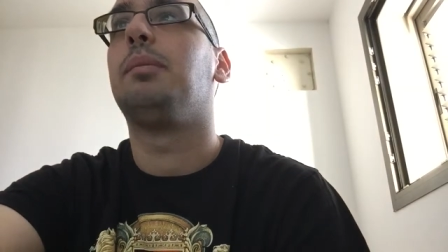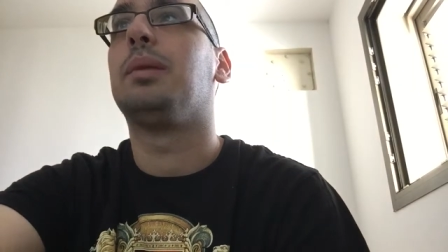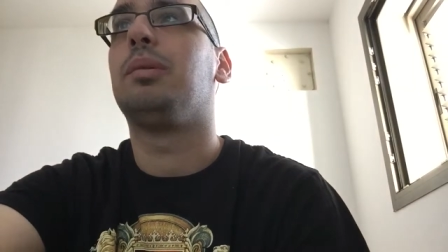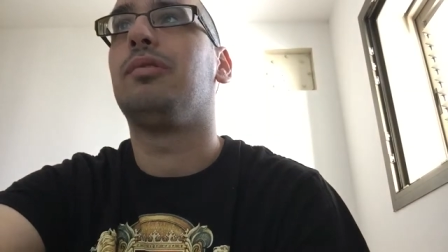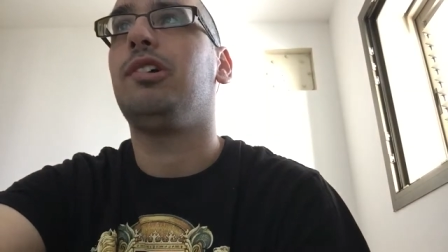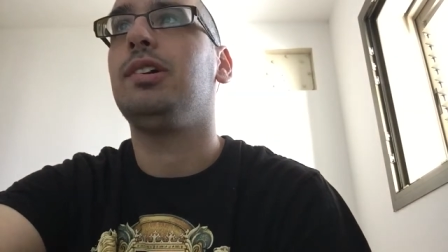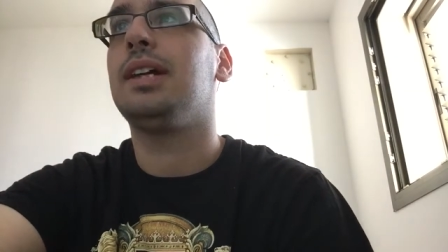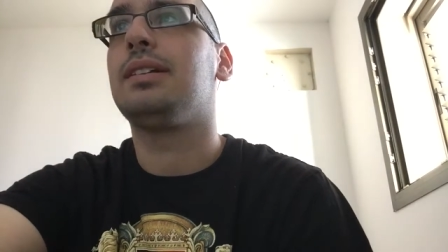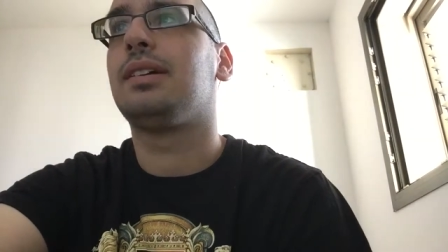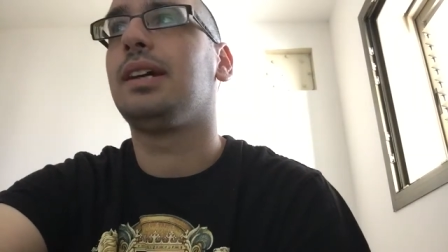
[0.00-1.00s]
But before
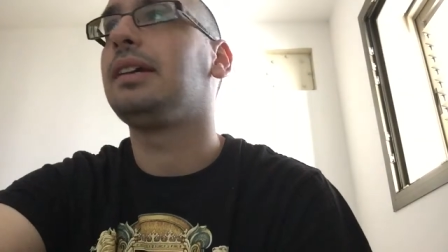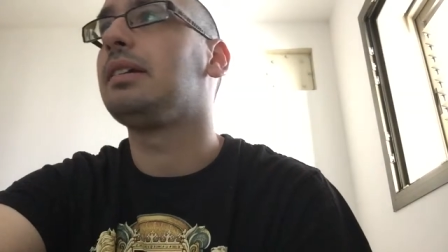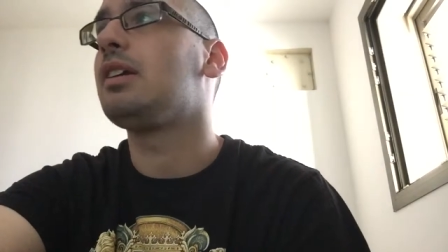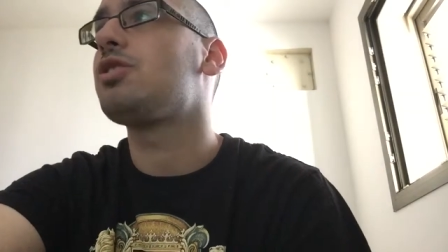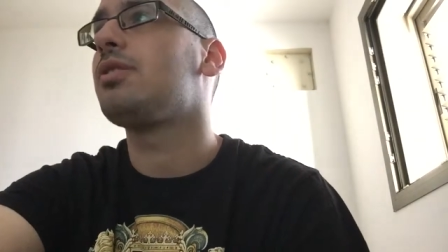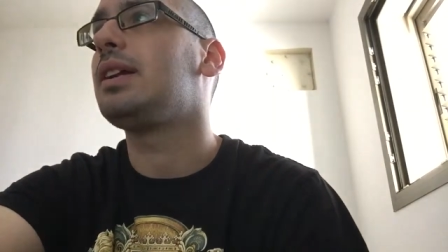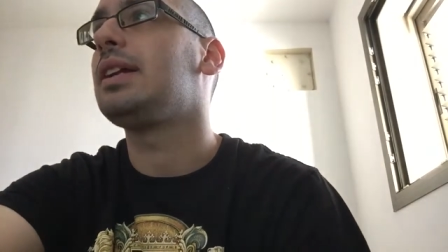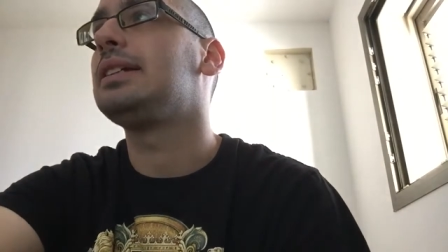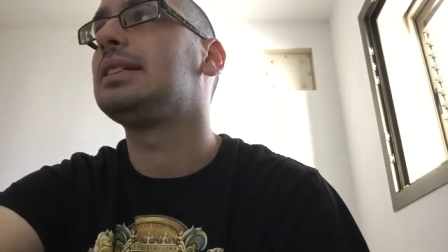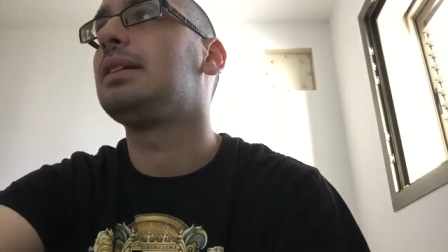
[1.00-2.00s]
that, Greek
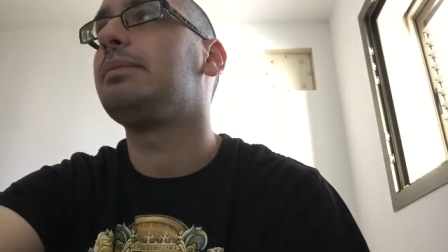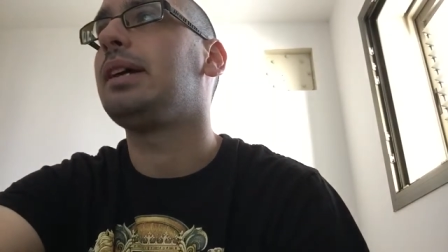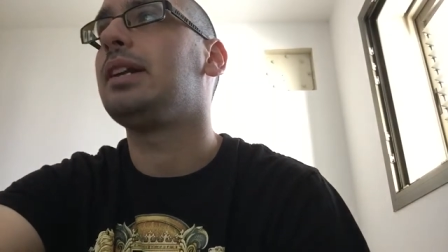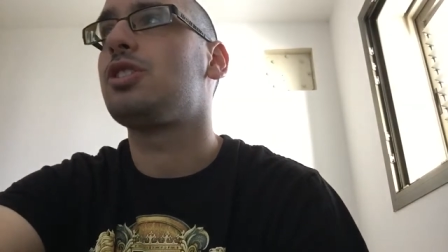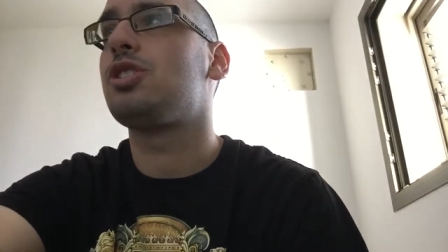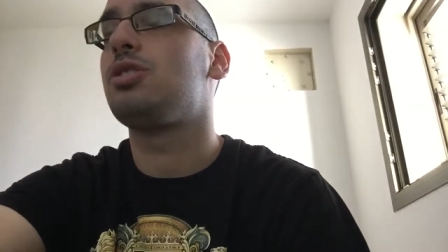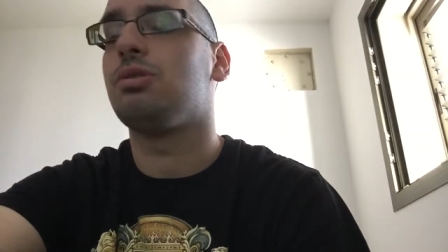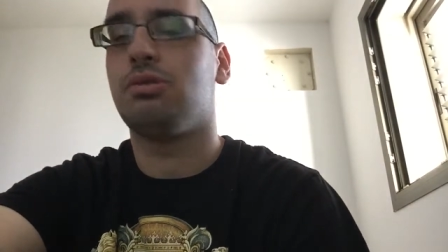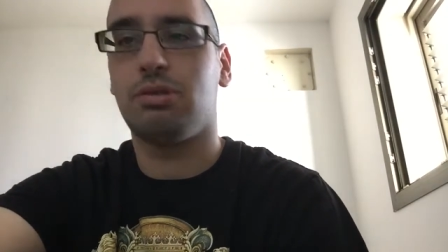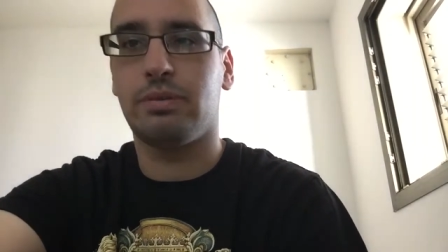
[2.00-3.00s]
nationalism managed
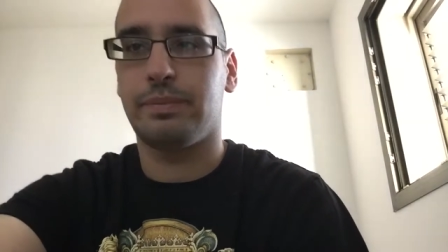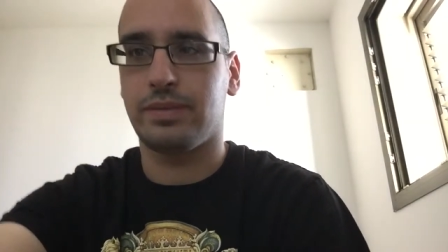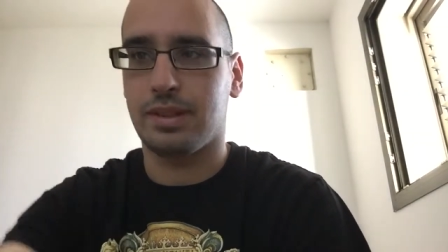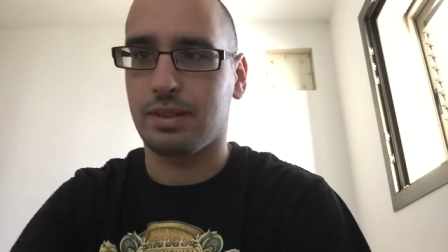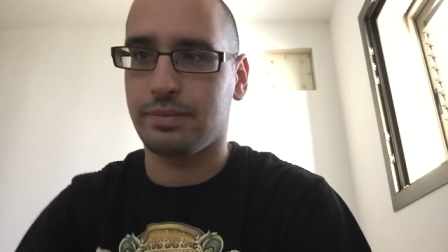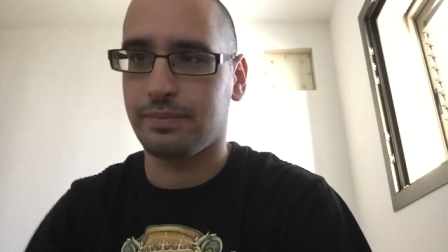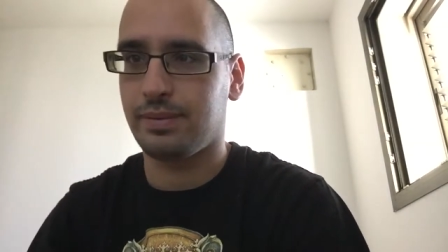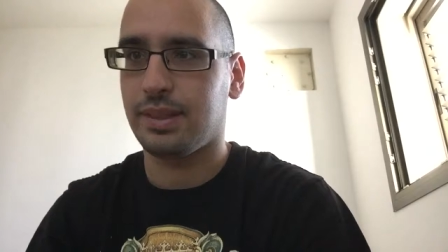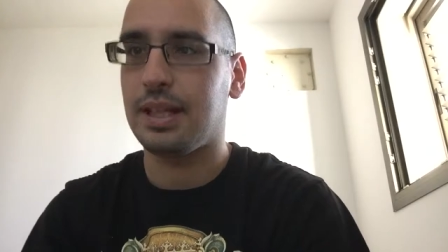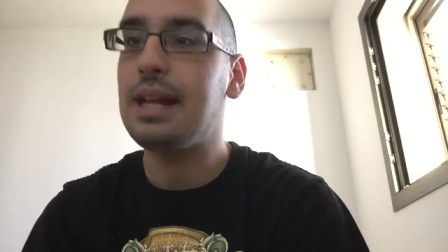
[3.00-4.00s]
to
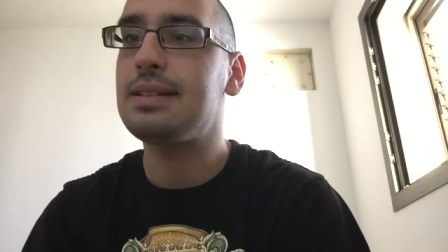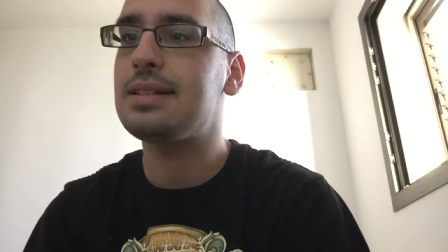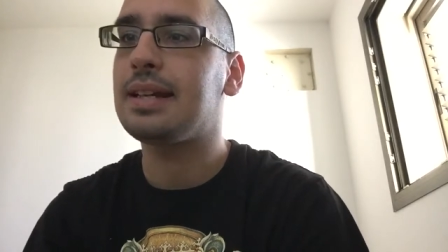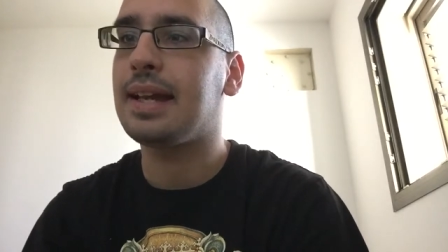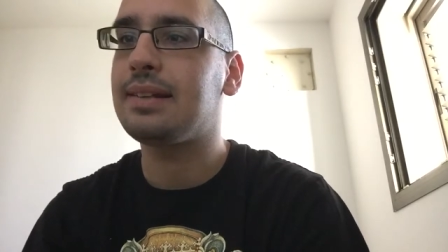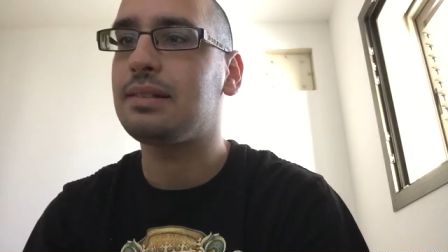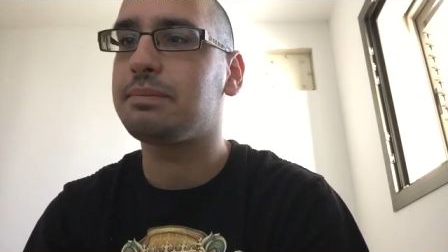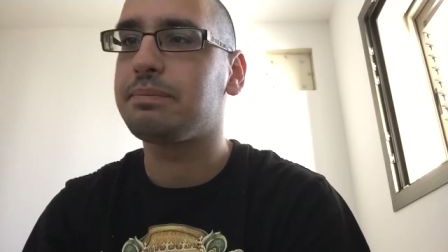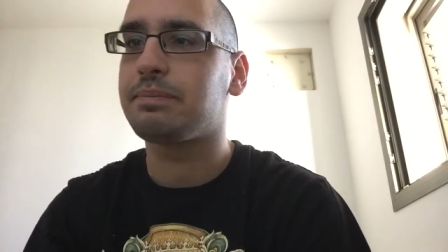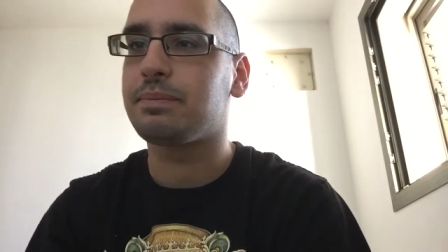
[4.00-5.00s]
instigate
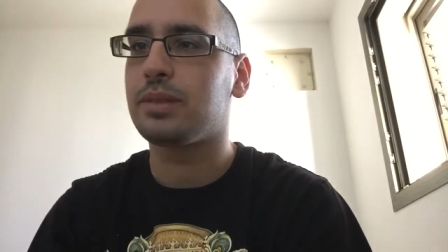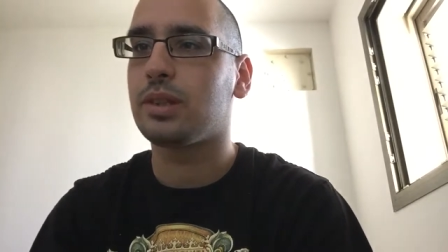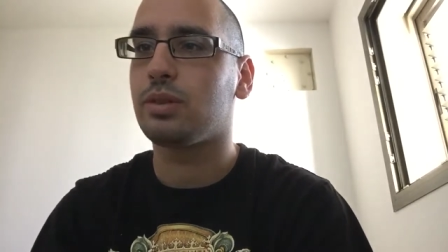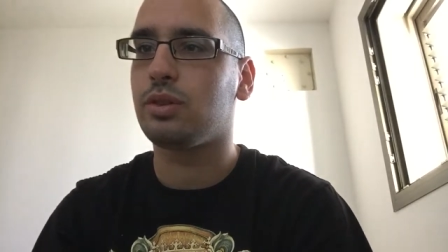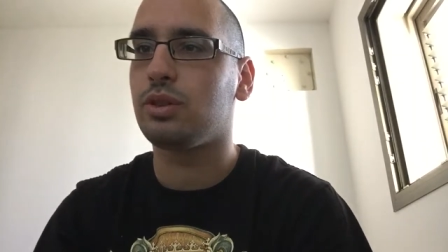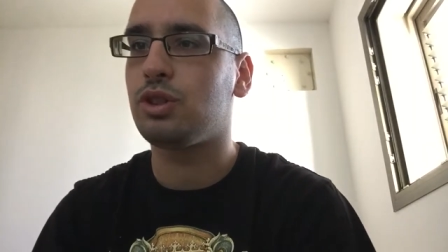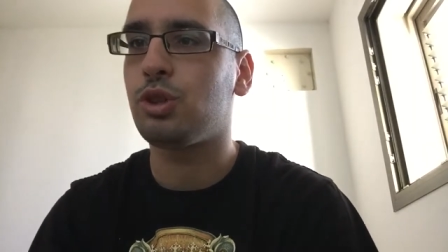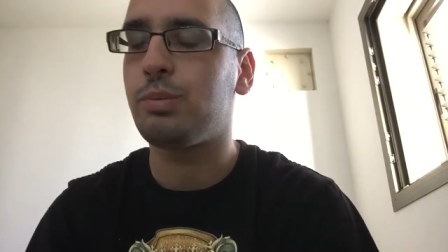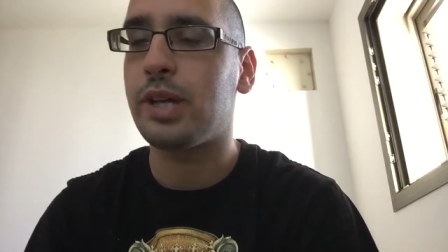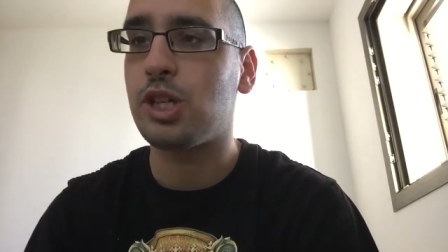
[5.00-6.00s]

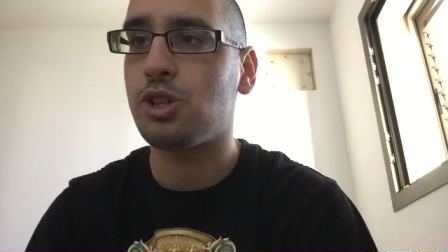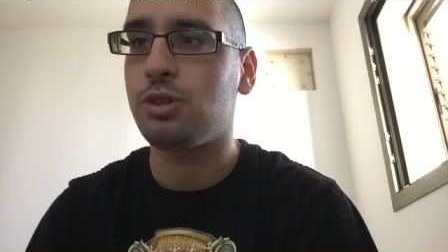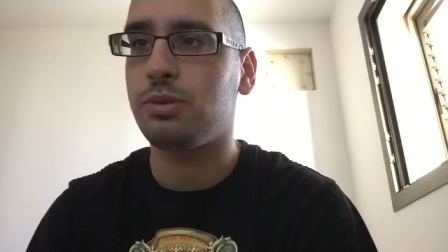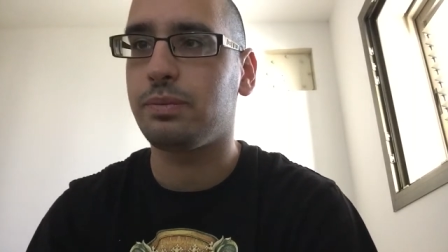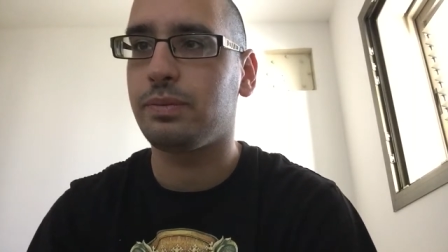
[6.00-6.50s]
two major